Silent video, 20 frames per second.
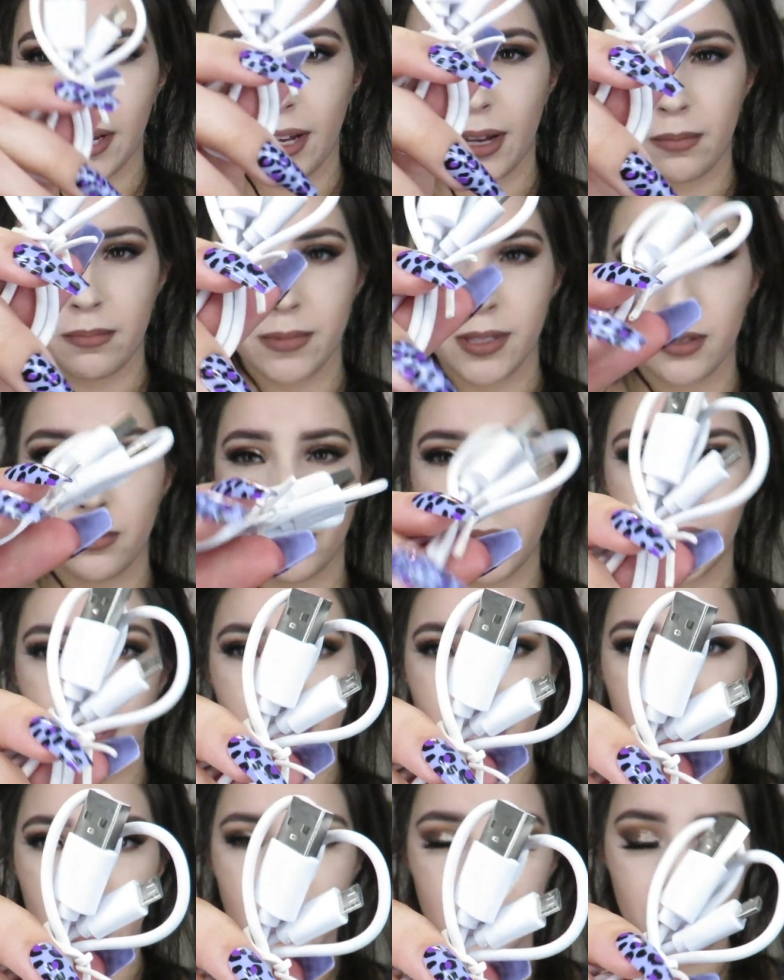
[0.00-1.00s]
comes with
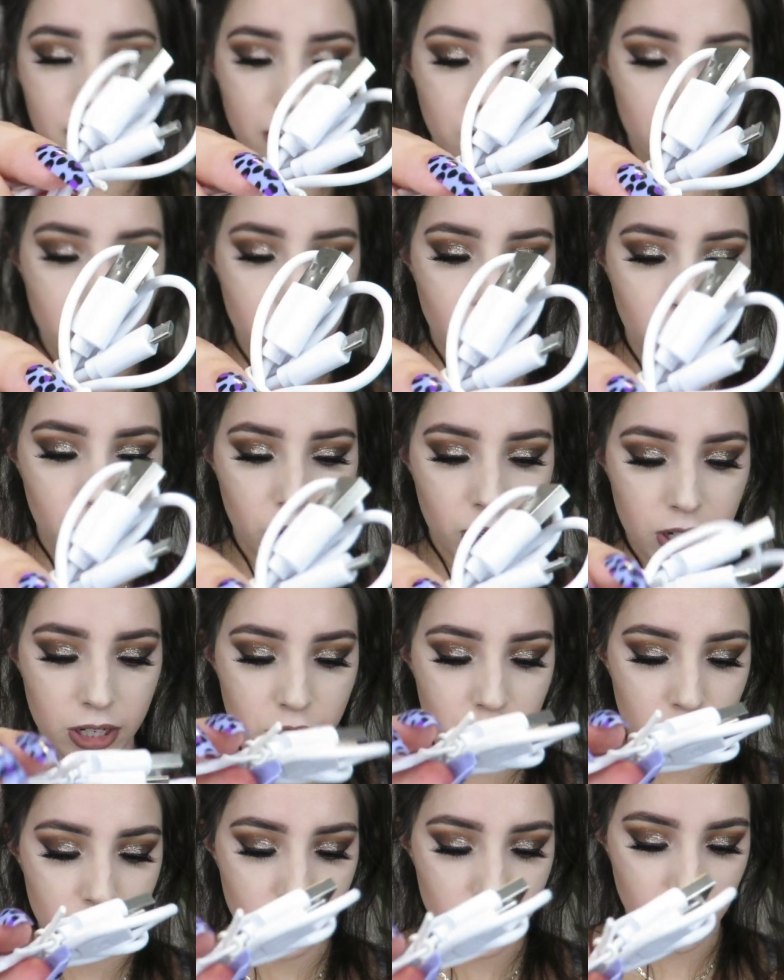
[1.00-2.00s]
a little cord
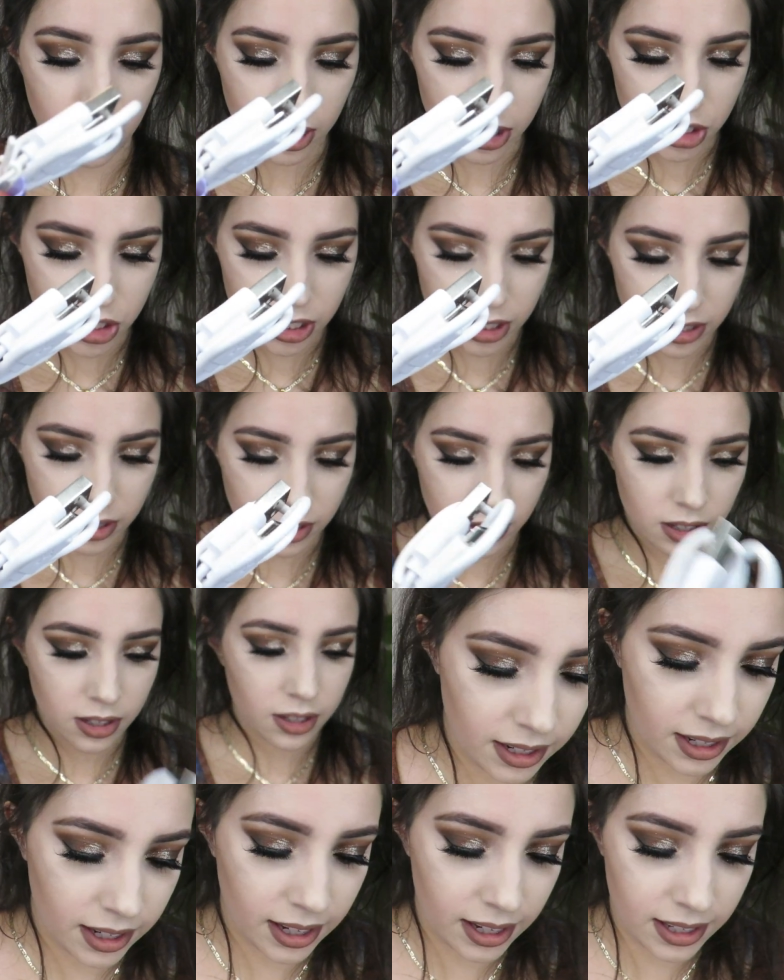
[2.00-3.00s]
to charge it,
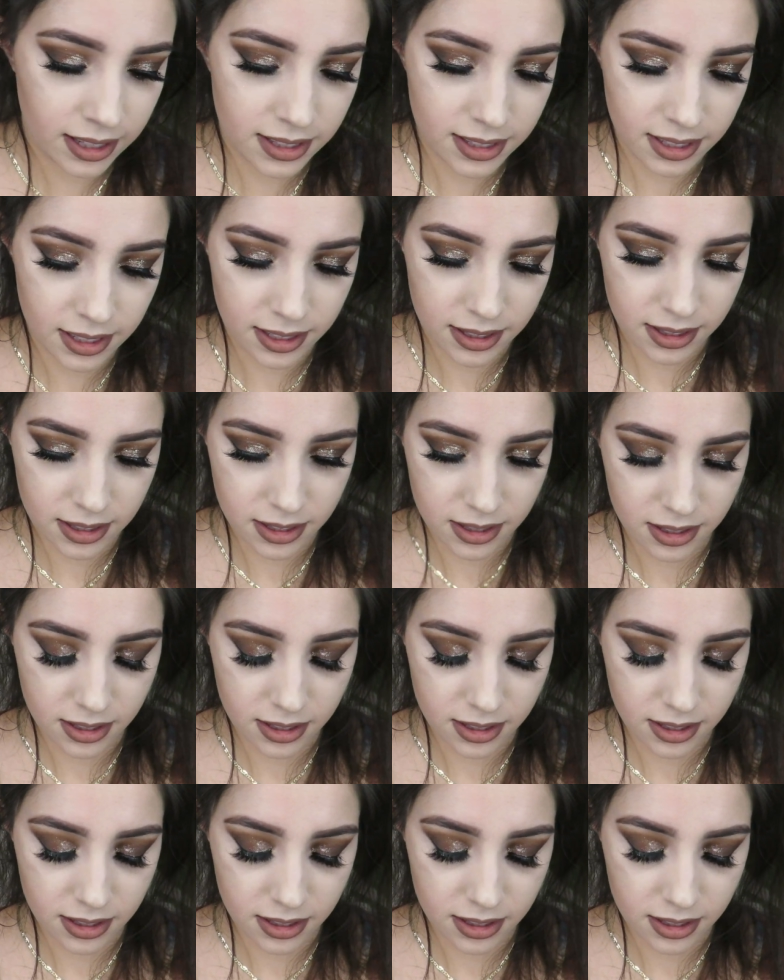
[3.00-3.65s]
and it has these